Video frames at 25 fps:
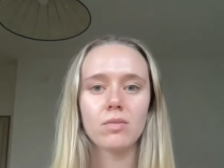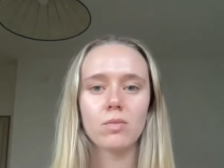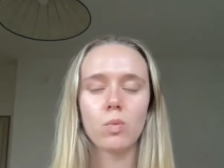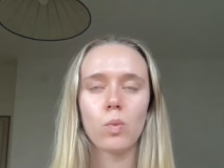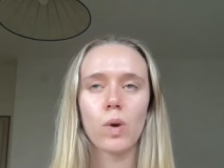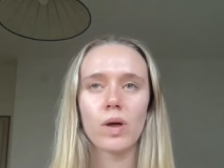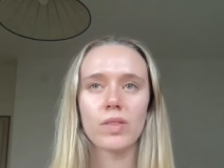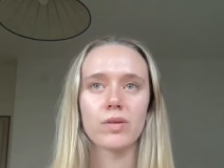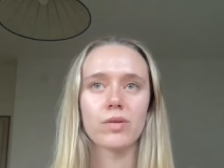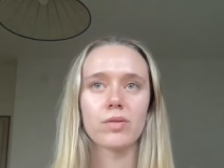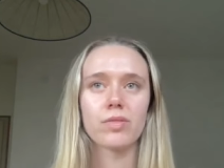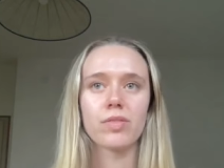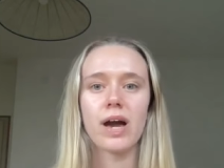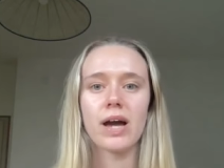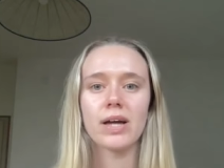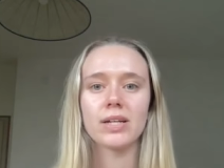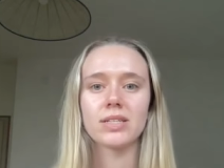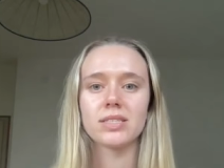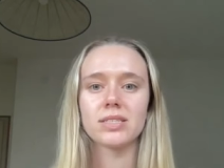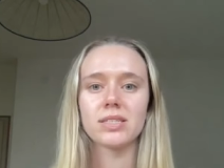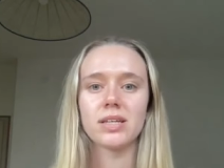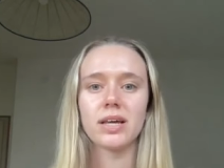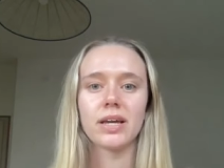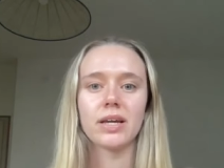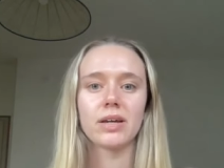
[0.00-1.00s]
whether
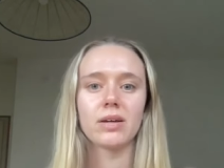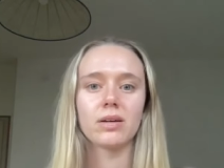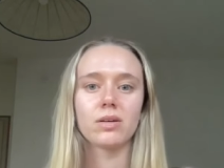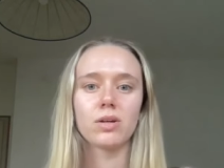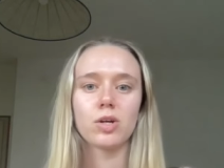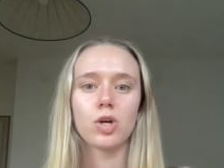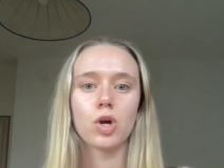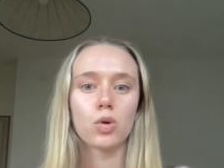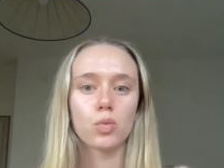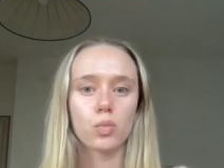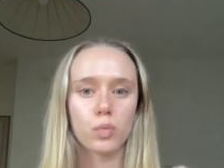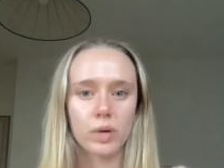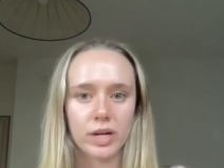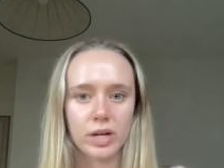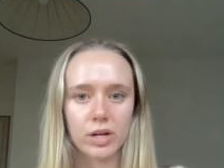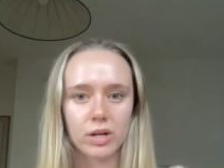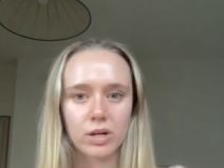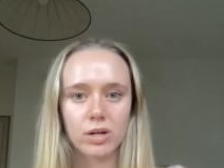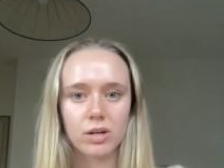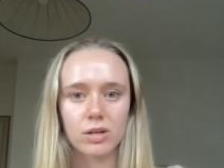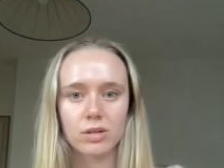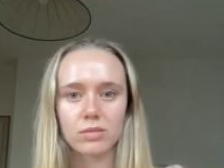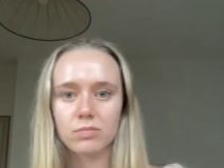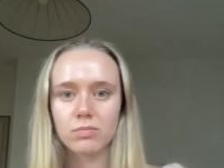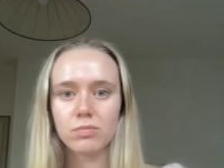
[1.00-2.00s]
that's like
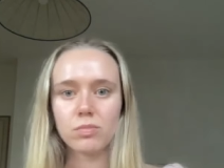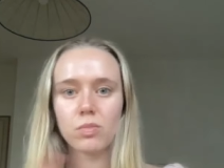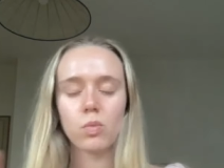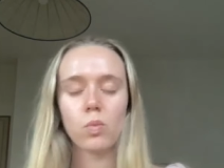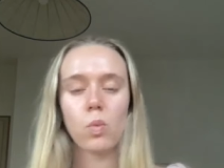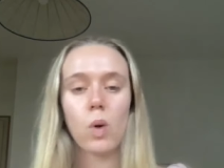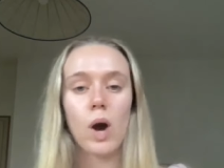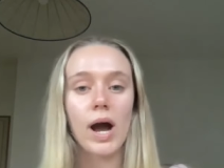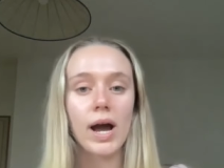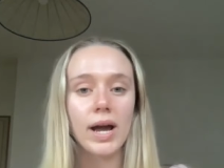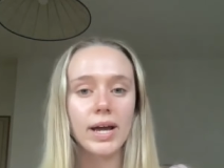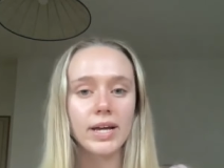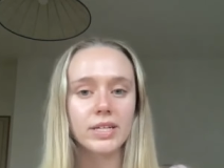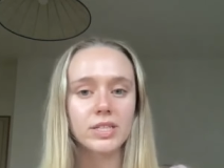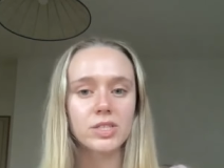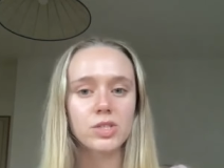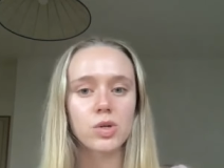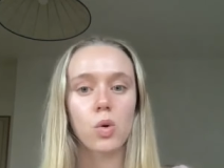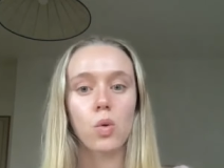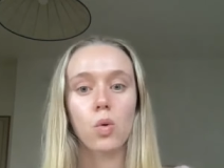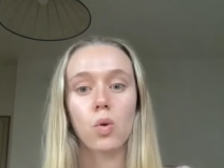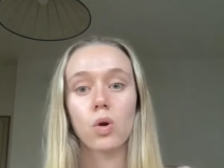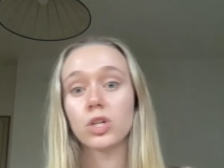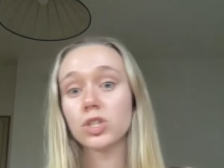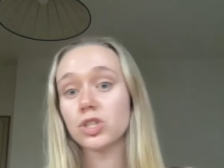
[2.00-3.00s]
career wise
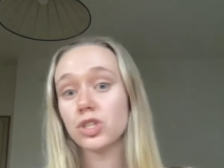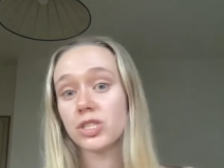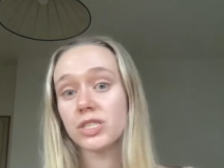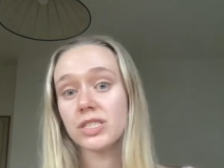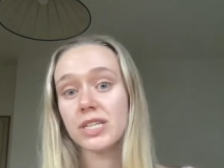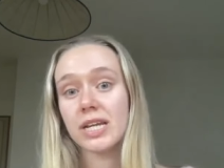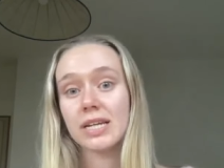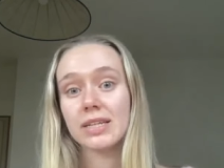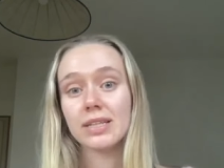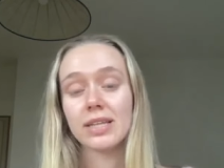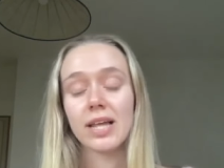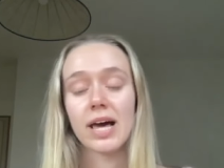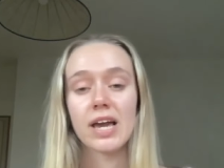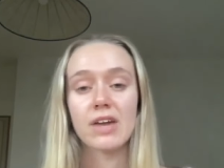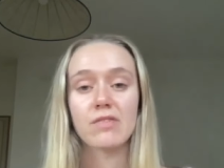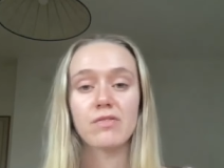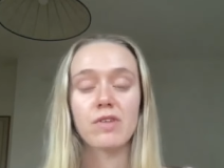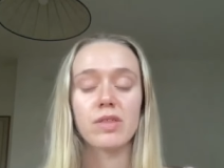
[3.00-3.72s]
or just in life.